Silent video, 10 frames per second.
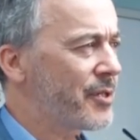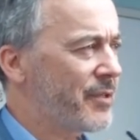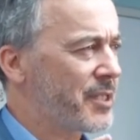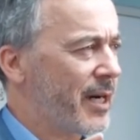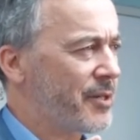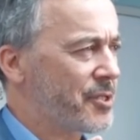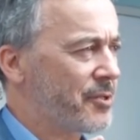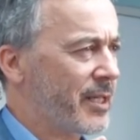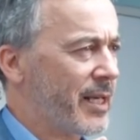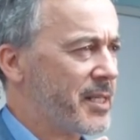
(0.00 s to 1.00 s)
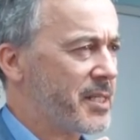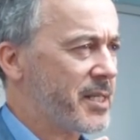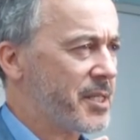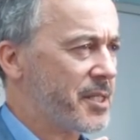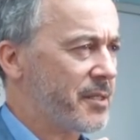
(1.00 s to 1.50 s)
of a terrorist
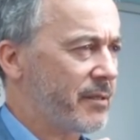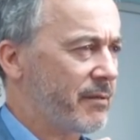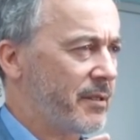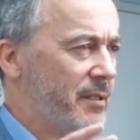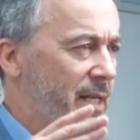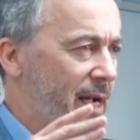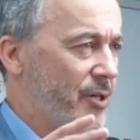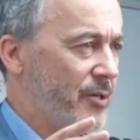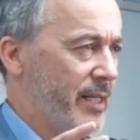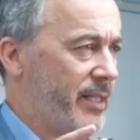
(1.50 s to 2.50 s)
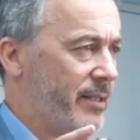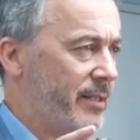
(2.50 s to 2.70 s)
organization, the IRA,